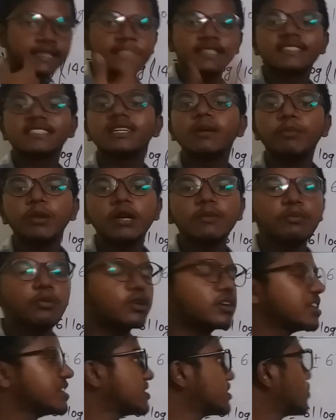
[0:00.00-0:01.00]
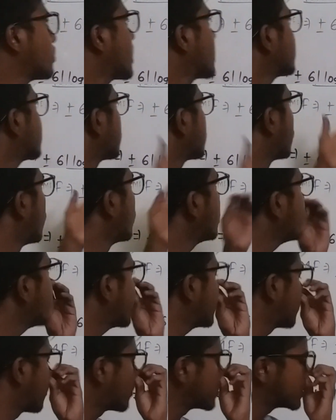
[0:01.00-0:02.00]
The separate potential, whereas the
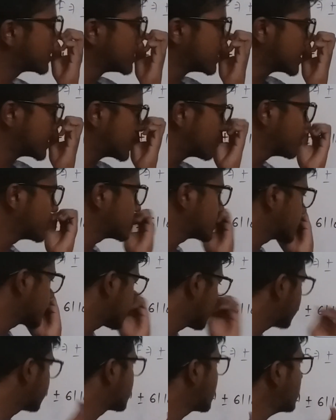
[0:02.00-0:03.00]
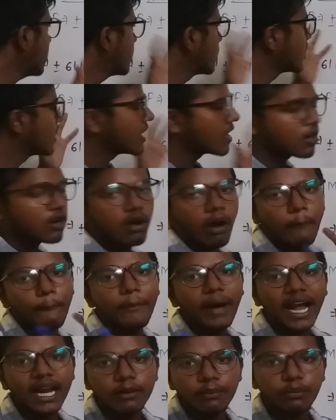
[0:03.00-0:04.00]
Goldmann-Hodgkin's equation give the
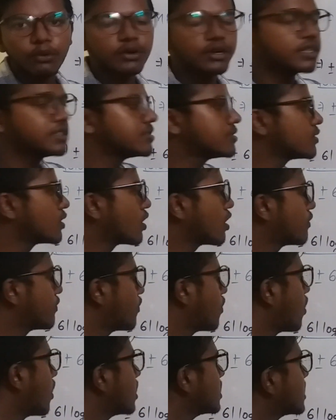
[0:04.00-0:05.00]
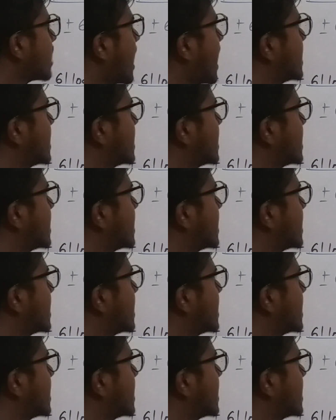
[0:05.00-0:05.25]
combined potential of all the